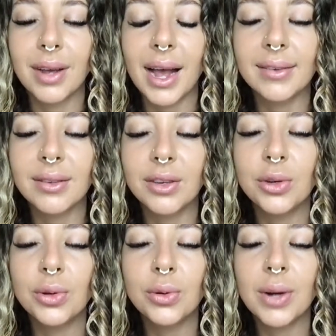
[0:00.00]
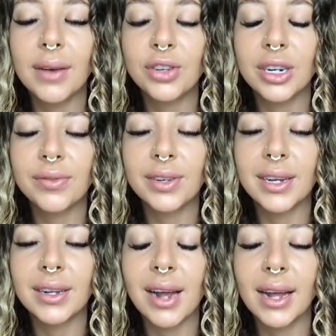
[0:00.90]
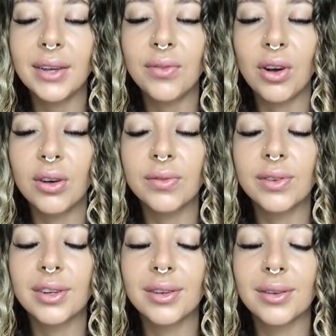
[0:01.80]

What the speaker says: as you have shifted and evolved.